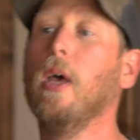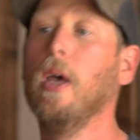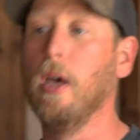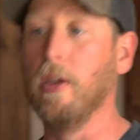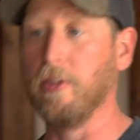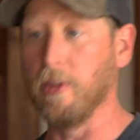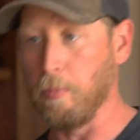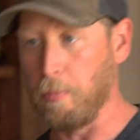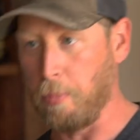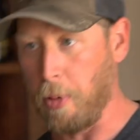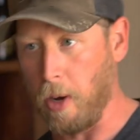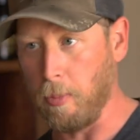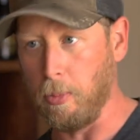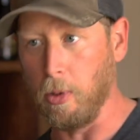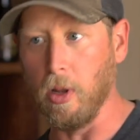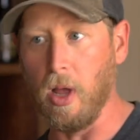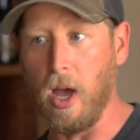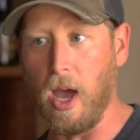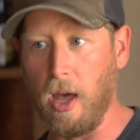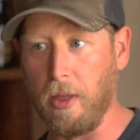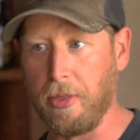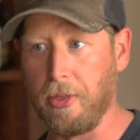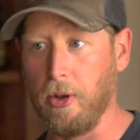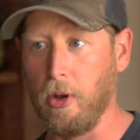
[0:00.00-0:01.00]
is a bubble
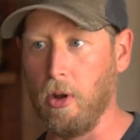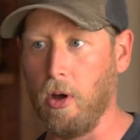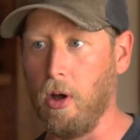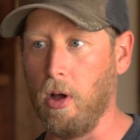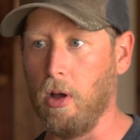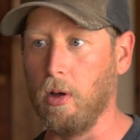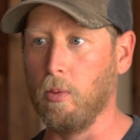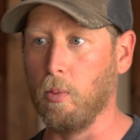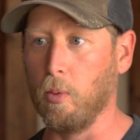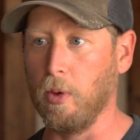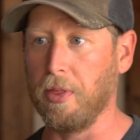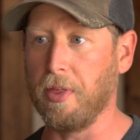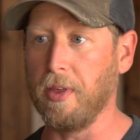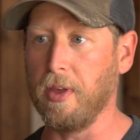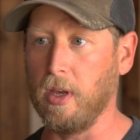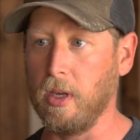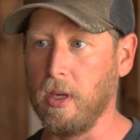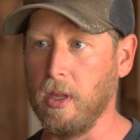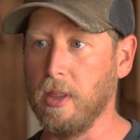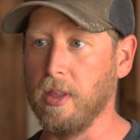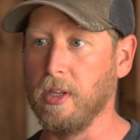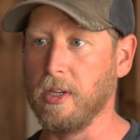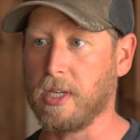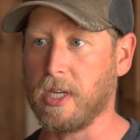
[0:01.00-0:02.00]
of ethanol
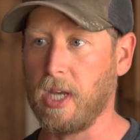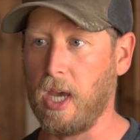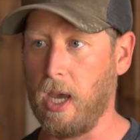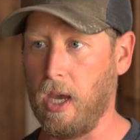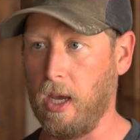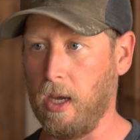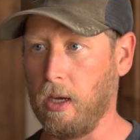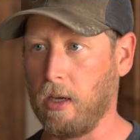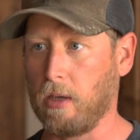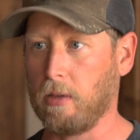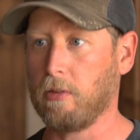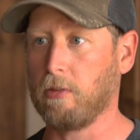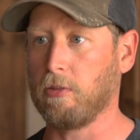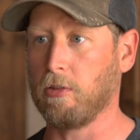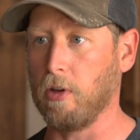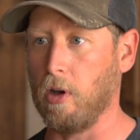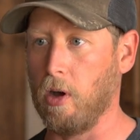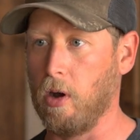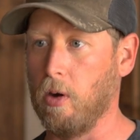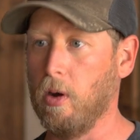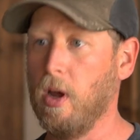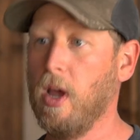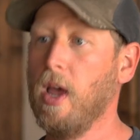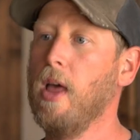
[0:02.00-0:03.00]
within the tank.
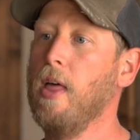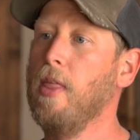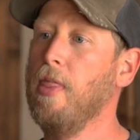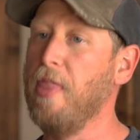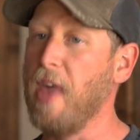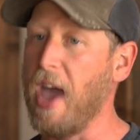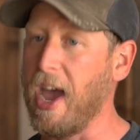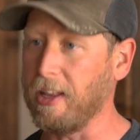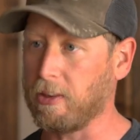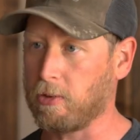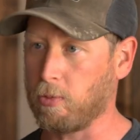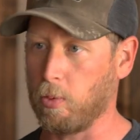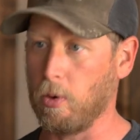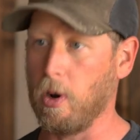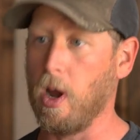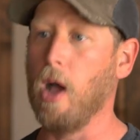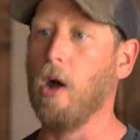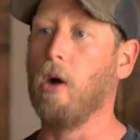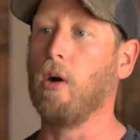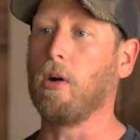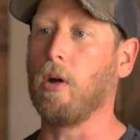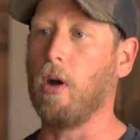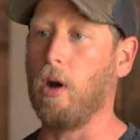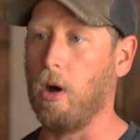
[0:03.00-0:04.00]
So that's where
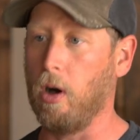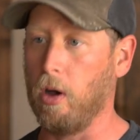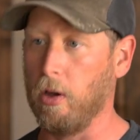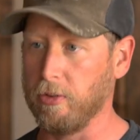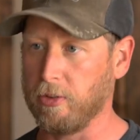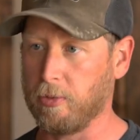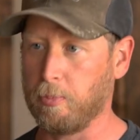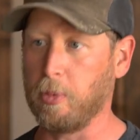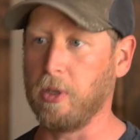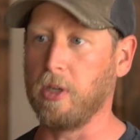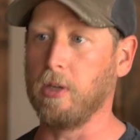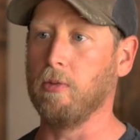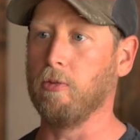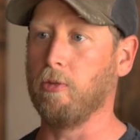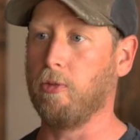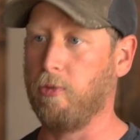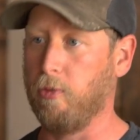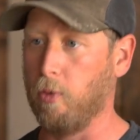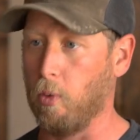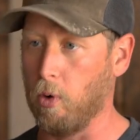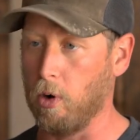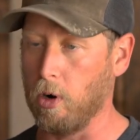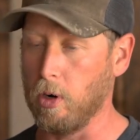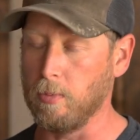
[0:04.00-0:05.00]
alcohol is being
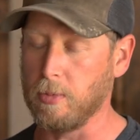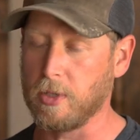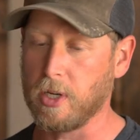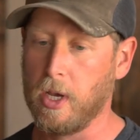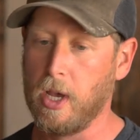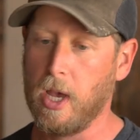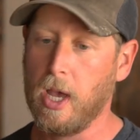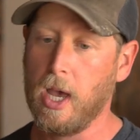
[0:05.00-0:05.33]
formed.